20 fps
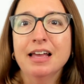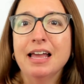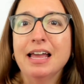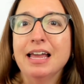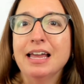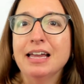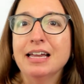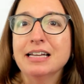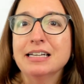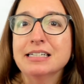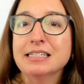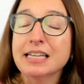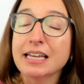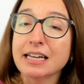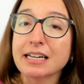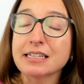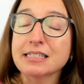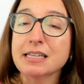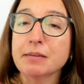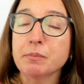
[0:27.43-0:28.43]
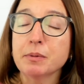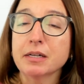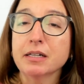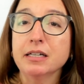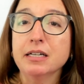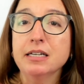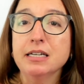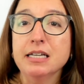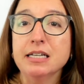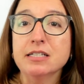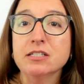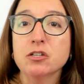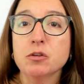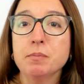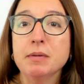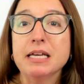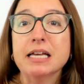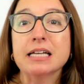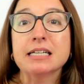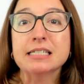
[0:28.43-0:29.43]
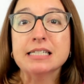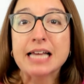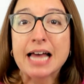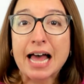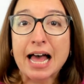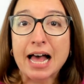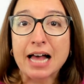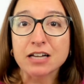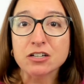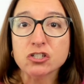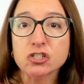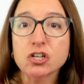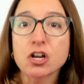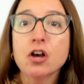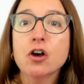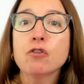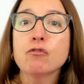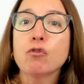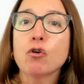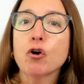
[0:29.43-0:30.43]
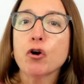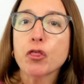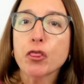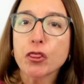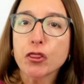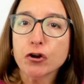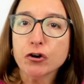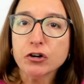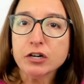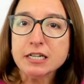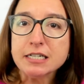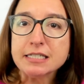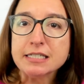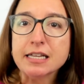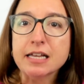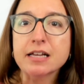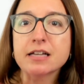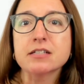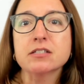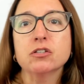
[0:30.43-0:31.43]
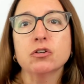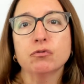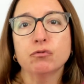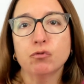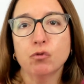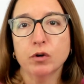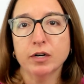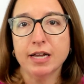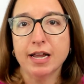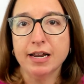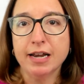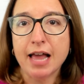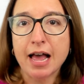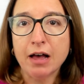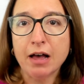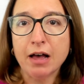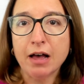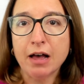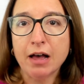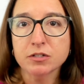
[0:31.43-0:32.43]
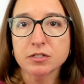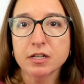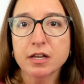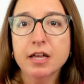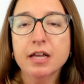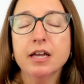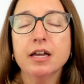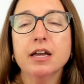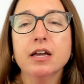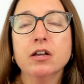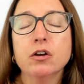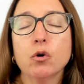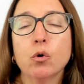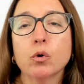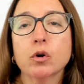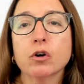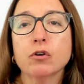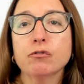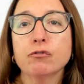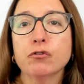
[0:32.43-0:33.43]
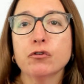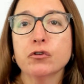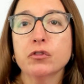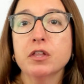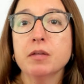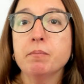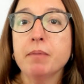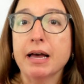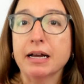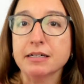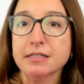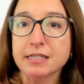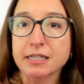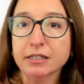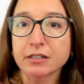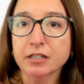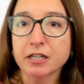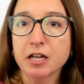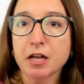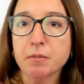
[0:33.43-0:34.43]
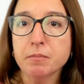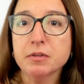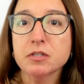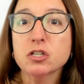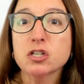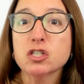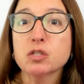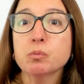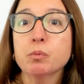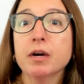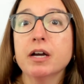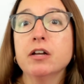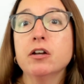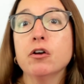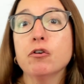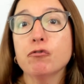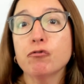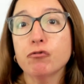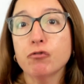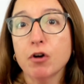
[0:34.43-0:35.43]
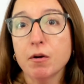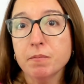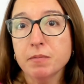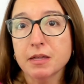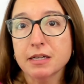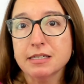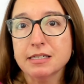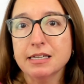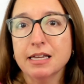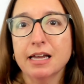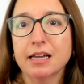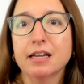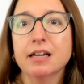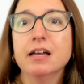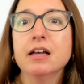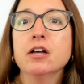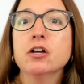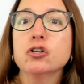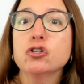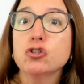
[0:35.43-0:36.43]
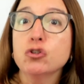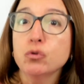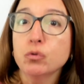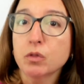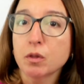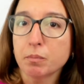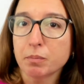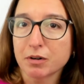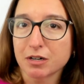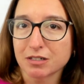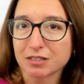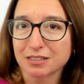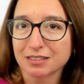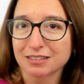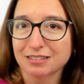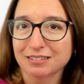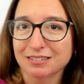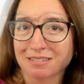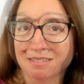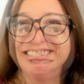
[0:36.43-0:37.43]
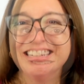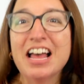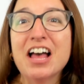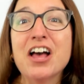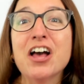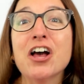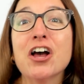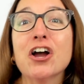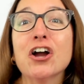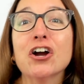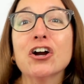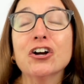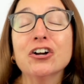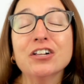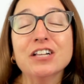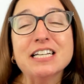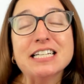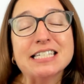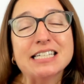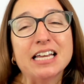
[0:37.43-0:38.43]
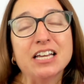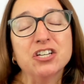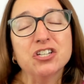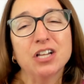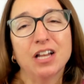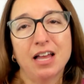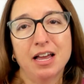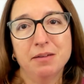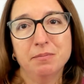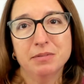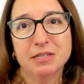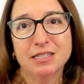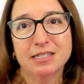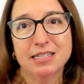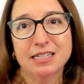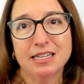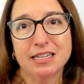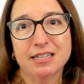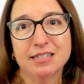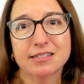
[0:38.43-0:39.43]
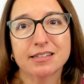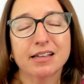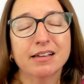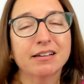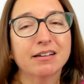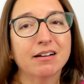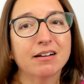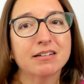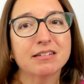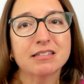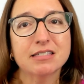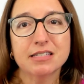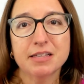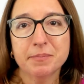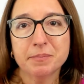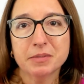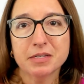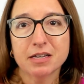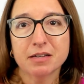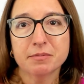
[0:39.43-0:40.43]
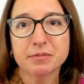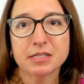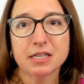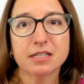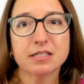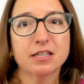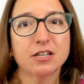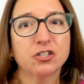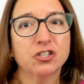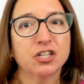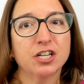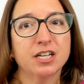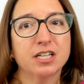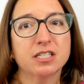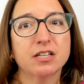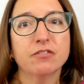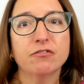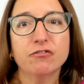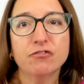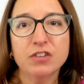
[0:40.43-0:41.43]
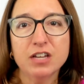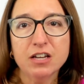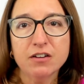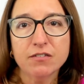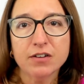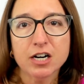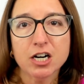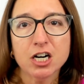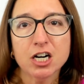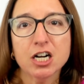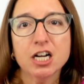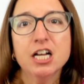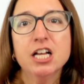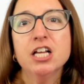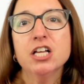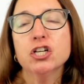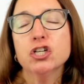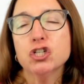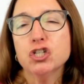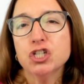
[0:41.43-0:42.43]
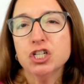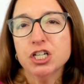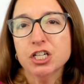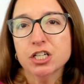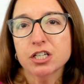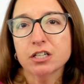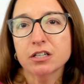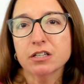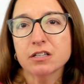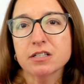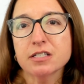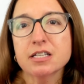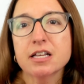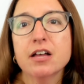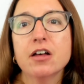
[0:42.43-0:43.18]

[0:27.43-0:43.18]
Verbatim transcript: A tick typically needs to be attached for 36 to 48 hours in order for the bacterium to spread from the tick to the person. Early stage Lyme disease can cause symptoms such as fever, chills,